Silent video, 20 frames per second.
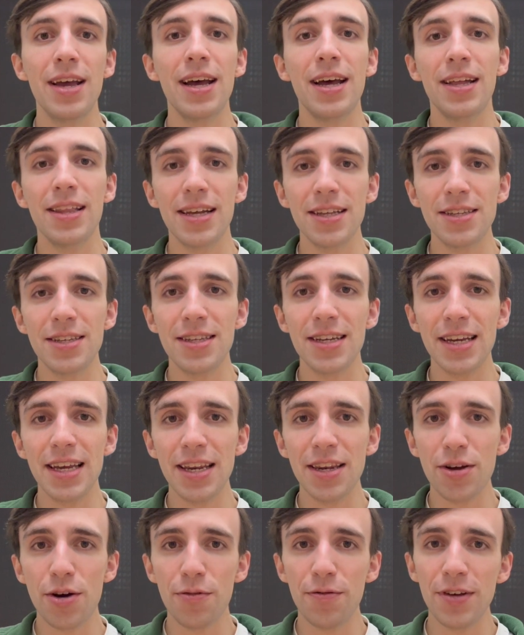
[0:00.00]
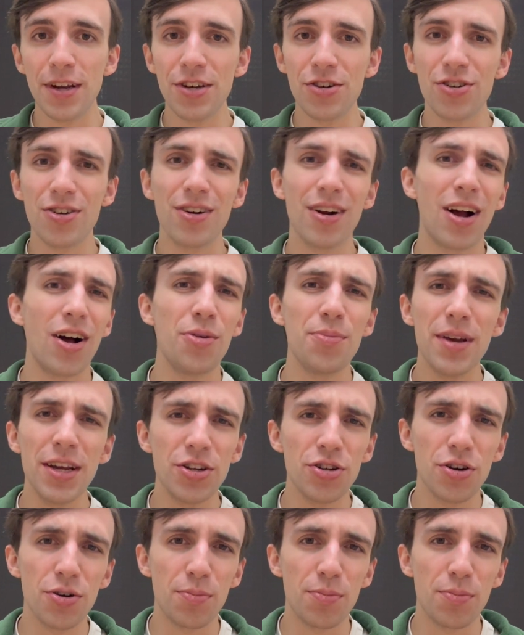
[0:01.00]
That sticky note feature, I'll make sure to